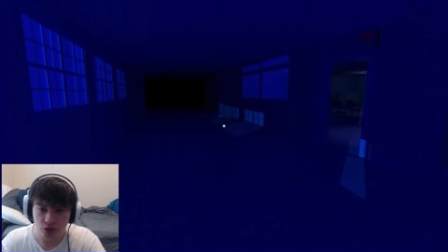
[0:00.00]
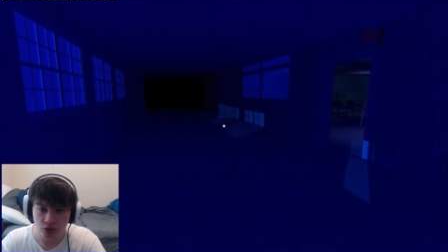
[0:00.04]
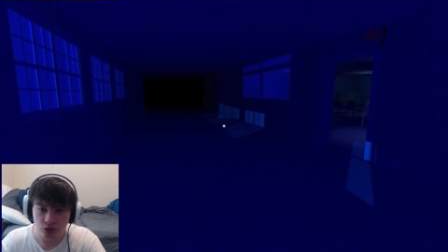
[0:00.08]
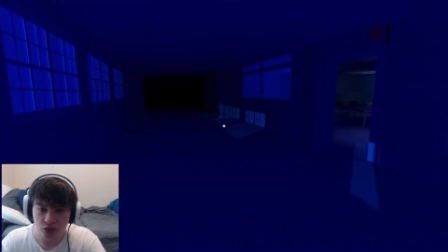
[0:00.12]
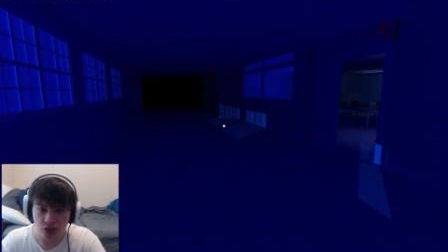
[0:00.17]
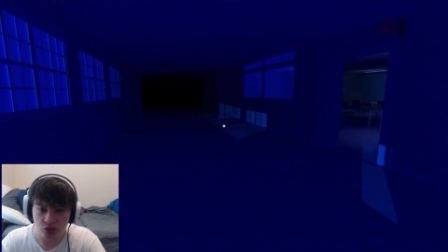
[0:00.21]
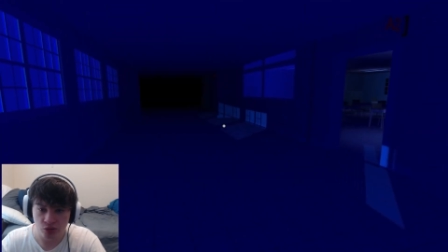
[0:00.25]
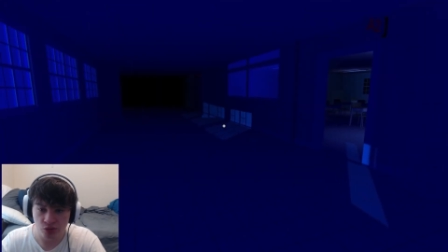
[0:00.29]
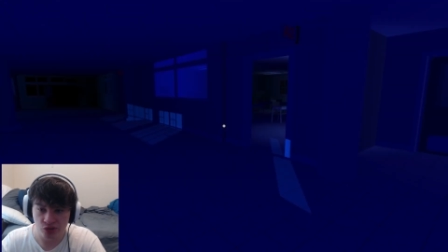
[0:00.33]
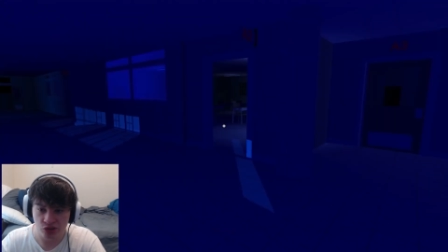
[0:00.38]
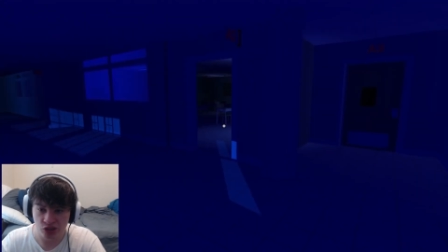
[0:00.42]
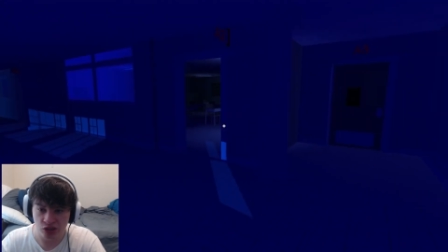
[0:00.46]

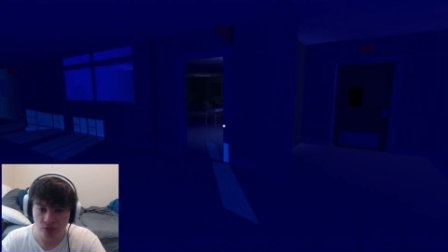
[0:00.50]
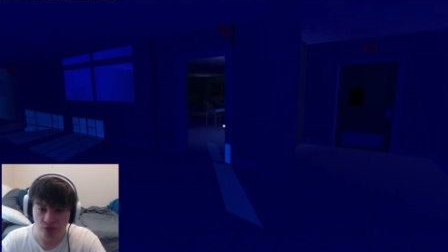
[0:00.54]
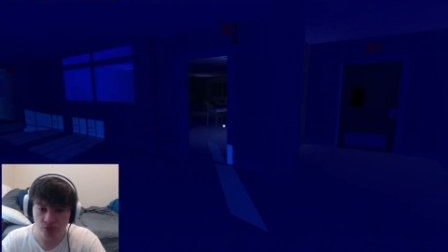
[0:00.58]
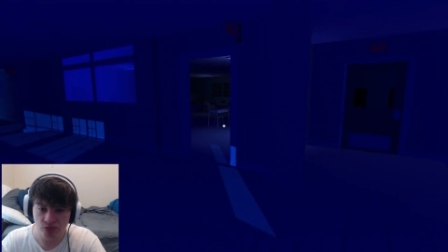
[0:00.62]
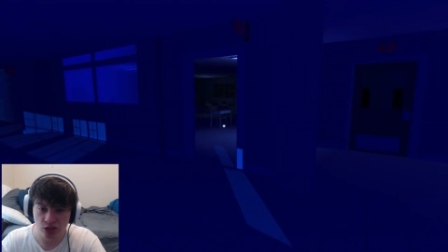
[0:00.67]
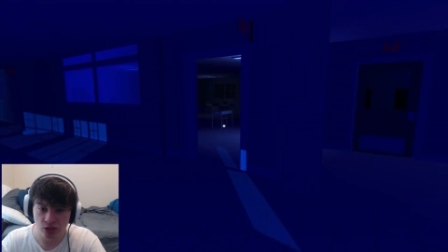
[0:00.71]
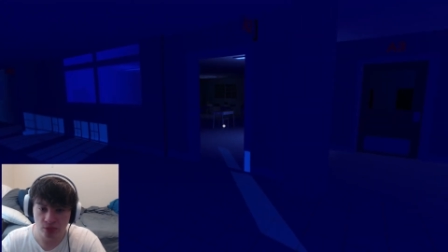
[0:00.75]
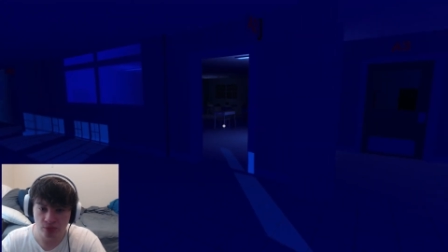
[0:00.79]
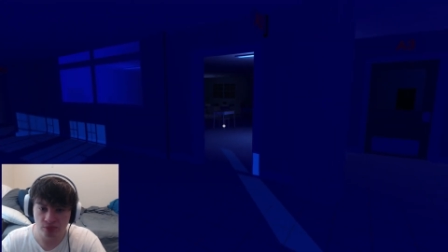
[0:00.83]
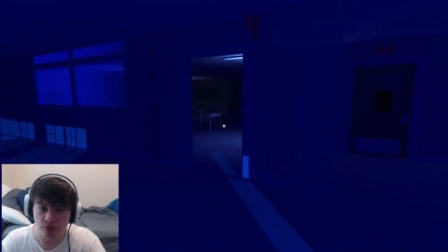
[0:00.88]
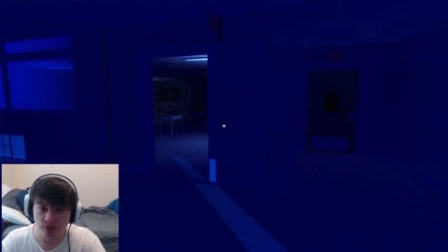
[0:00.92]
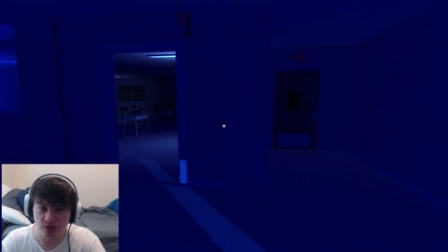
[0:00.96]
So it's something
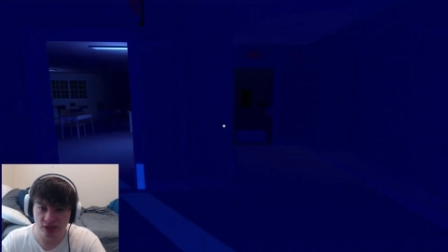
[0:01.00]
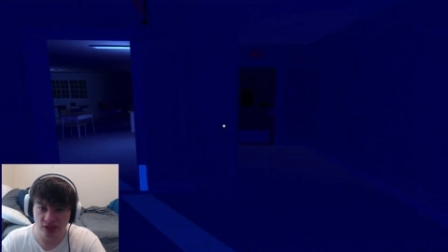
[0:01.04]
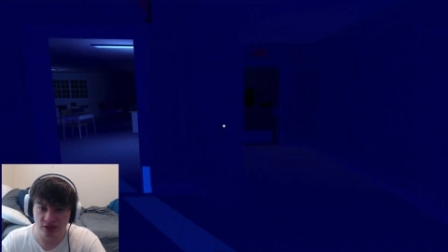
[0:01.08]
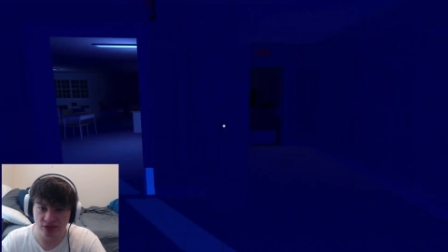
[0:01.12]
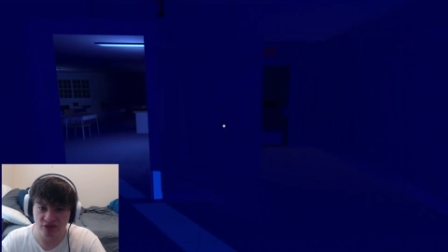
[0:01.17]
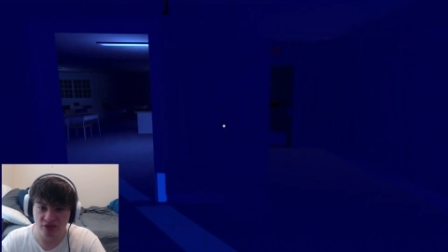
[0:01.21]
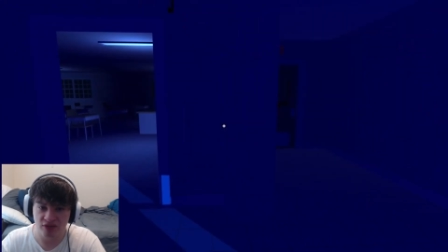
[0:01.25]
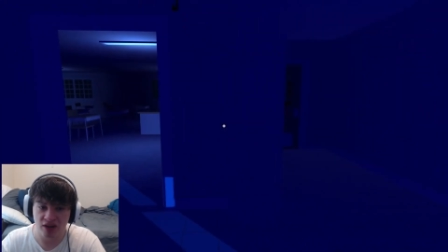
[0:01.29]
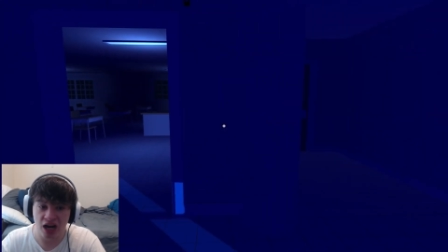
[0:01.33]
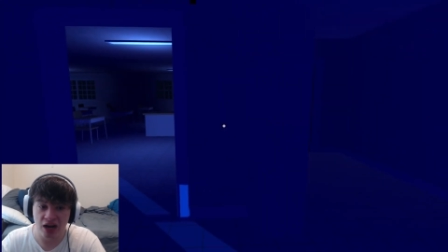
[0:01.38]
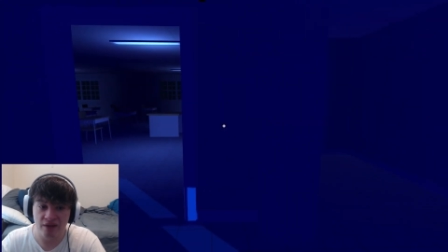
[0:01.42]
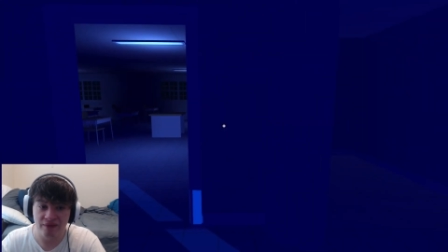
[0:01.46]
something six
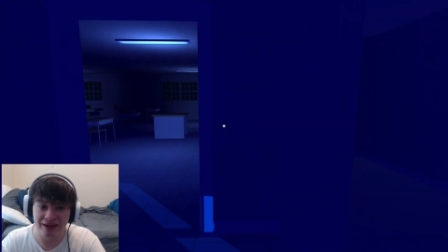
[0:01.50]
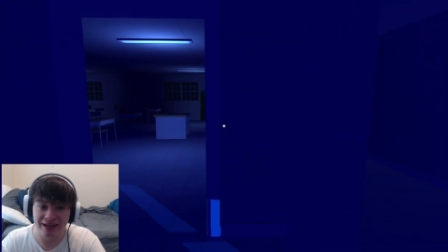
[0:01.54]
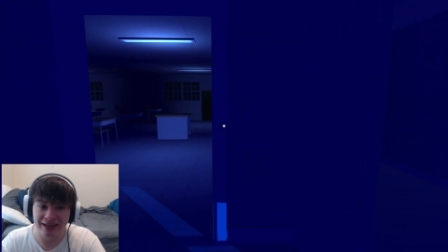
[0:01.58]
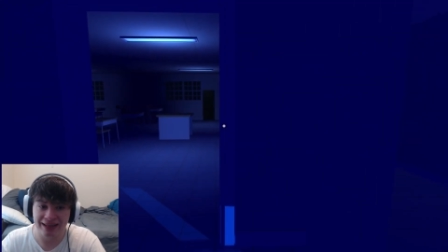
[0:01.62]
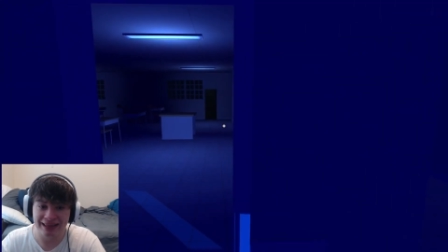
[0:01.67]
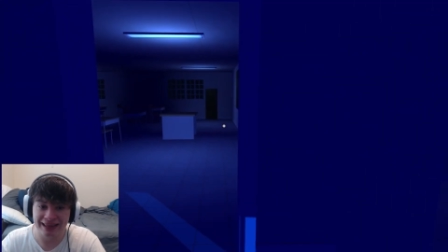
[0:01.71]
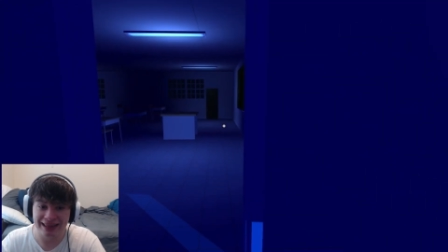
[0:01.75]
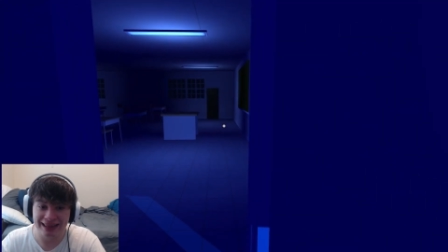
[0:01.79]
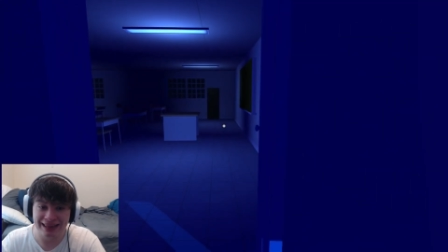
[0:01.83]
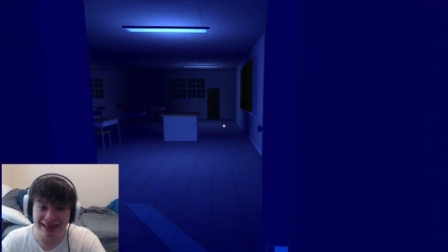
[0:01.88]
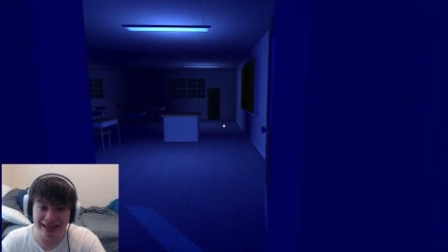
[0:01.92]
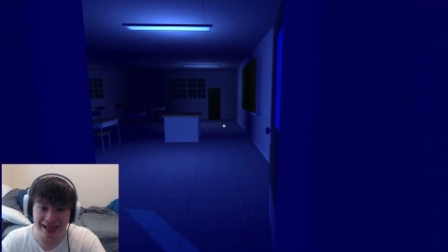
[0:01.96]
five. I
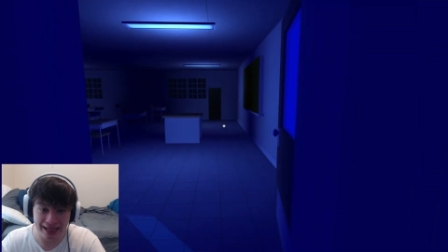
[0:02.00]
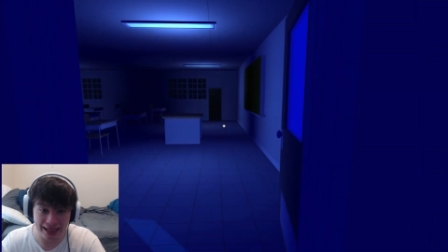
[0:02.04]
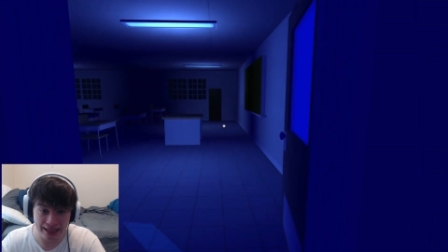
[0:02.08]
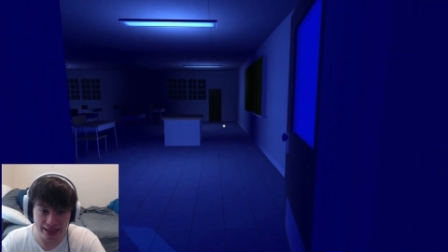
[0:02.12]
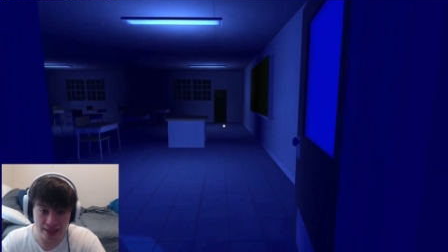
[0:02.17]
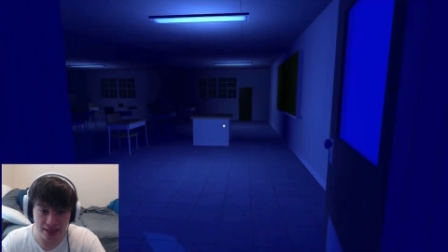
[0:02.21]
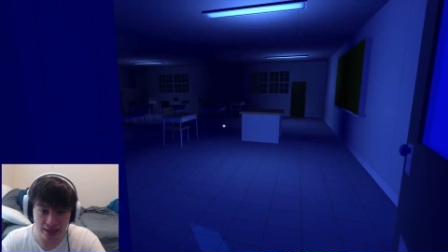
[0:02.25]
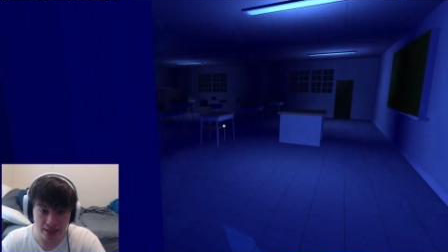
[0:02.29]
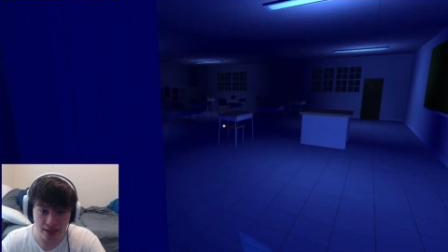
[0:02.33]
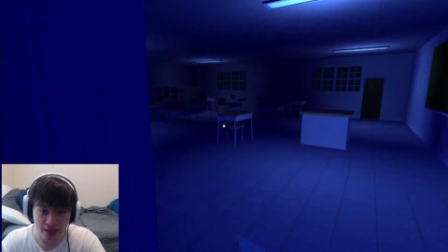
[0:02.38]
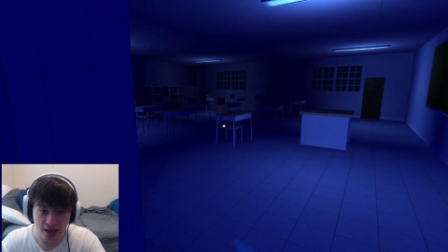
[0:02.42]
think.